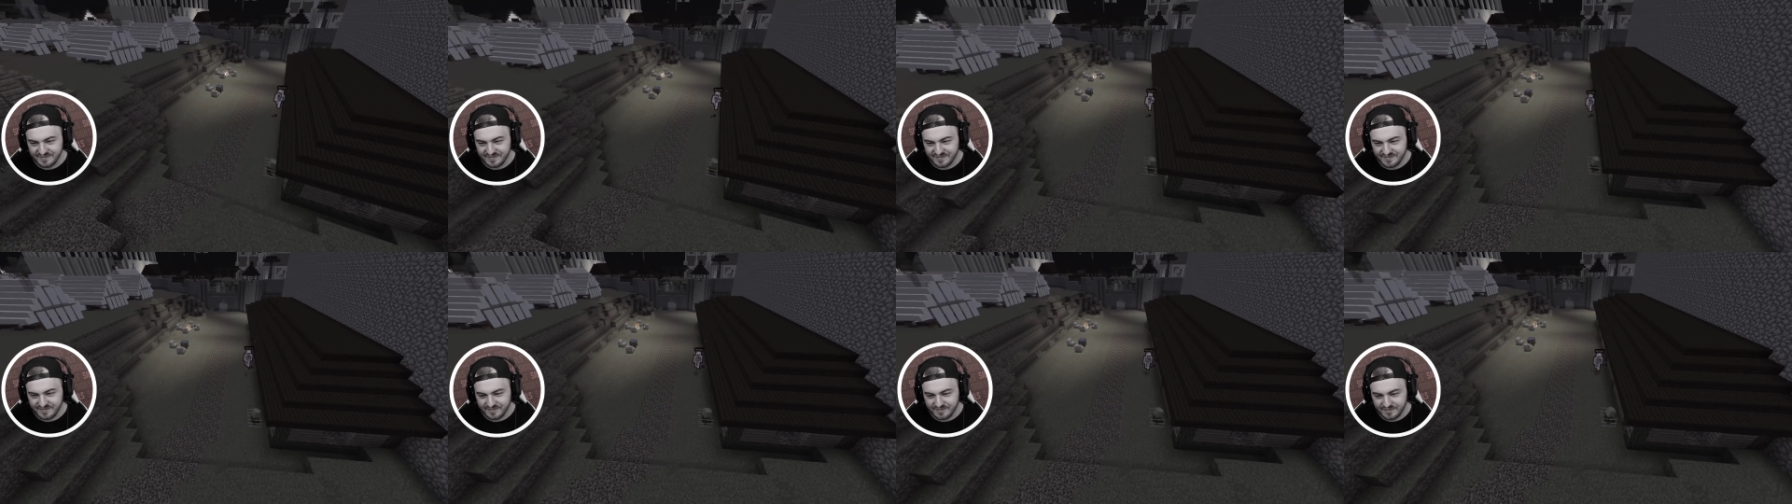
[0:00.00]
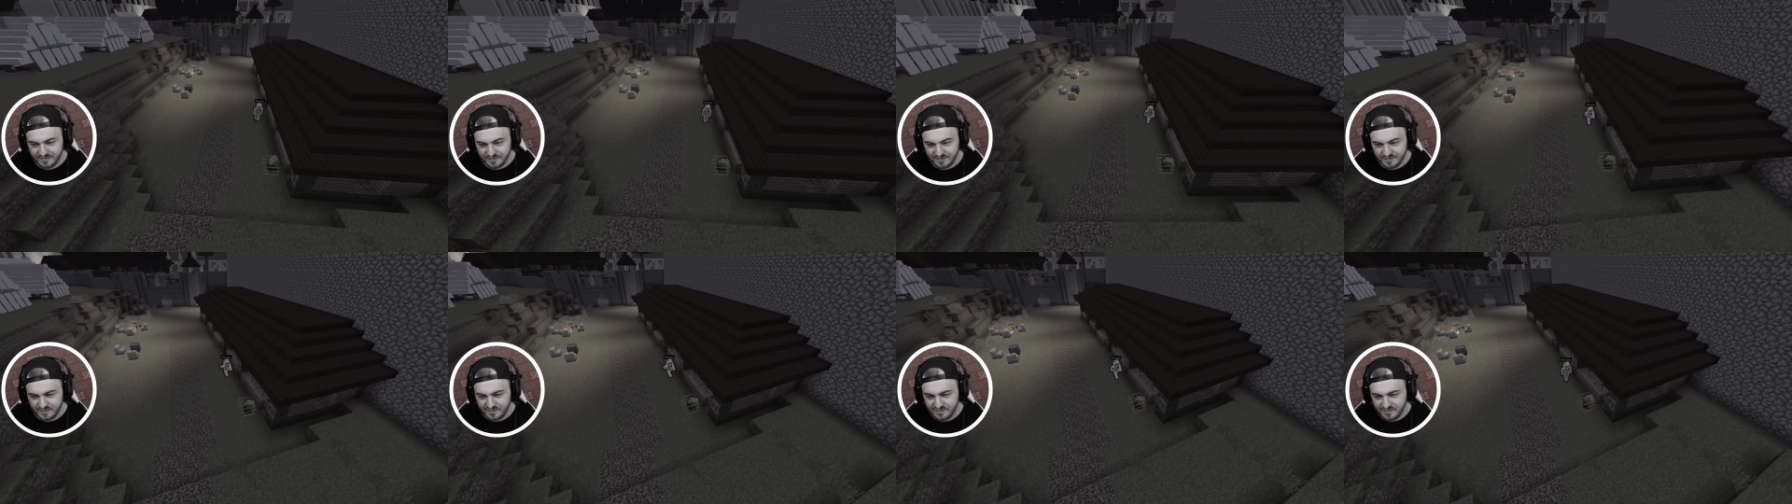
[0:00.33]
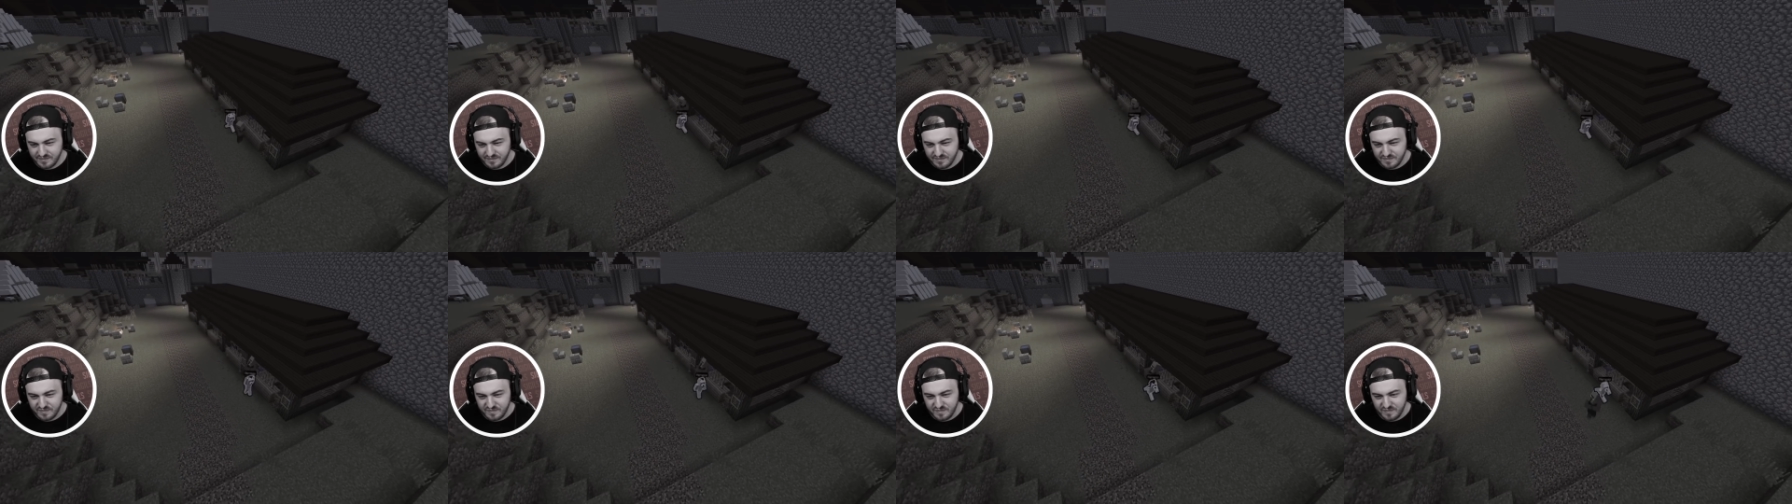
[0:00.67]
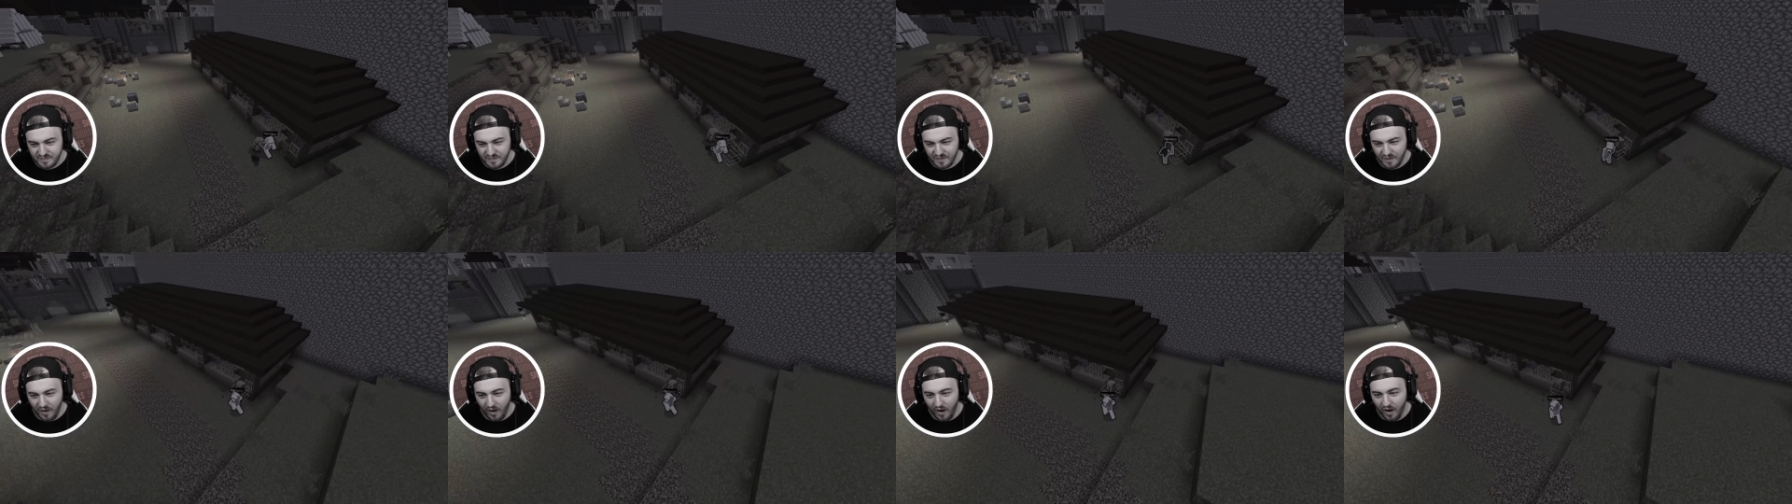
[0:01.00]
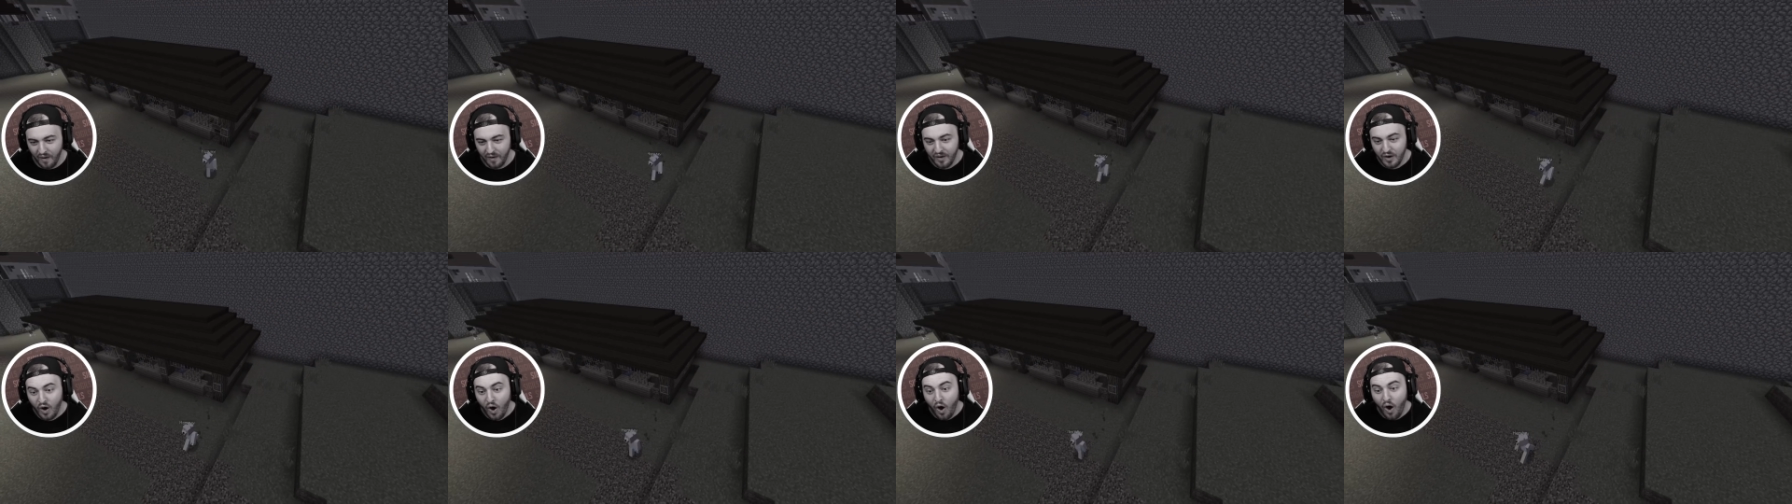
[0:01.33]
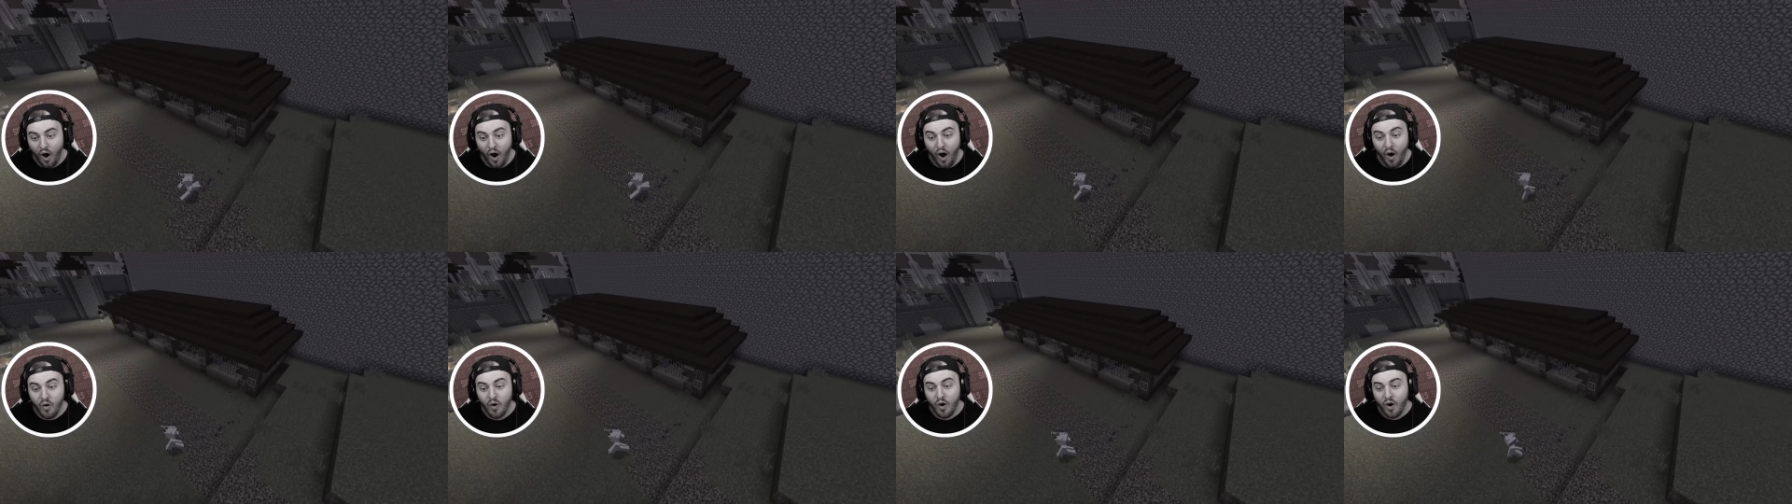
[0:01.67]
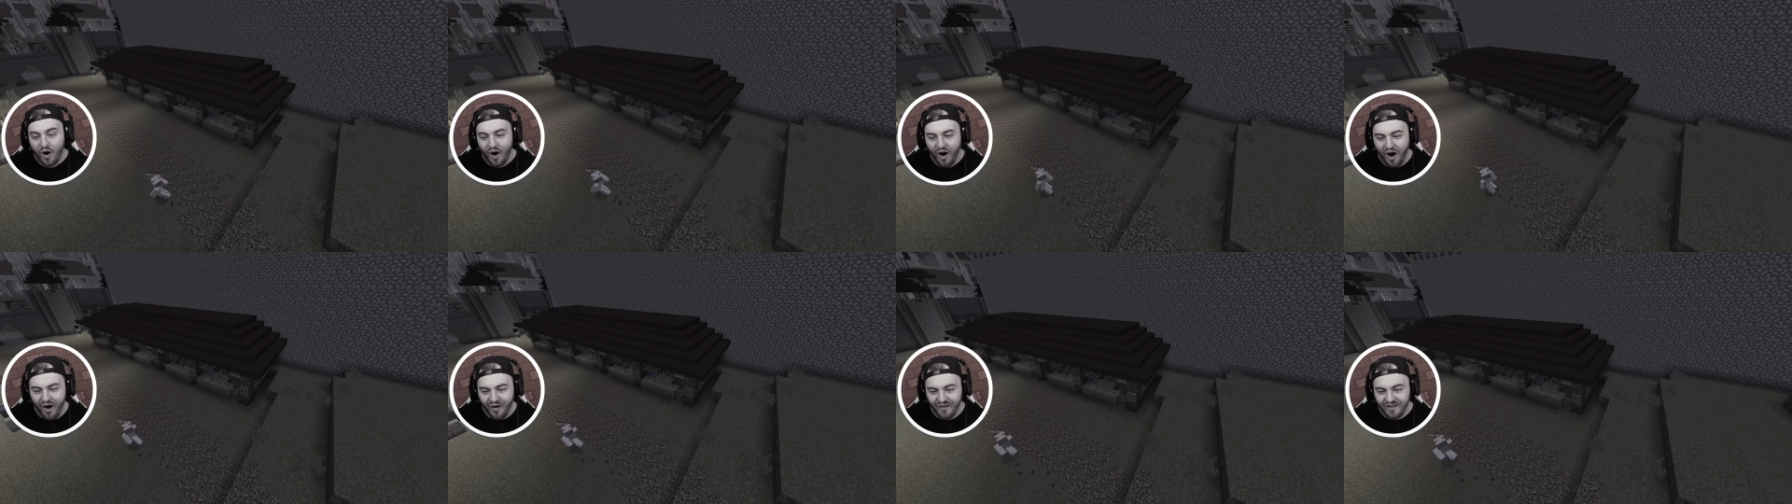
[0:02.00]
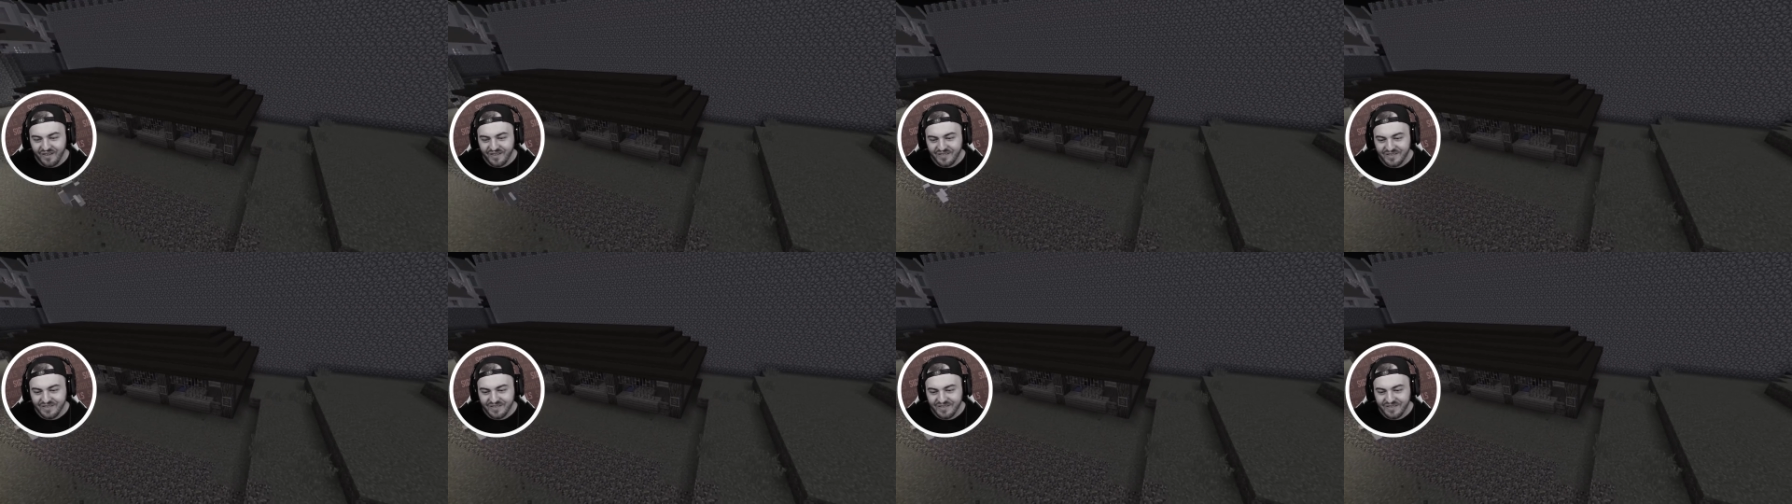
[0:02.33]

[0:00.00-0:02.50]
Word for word: Who's gonna win? Werewolf oh. or hot dog? Oh, where is oh,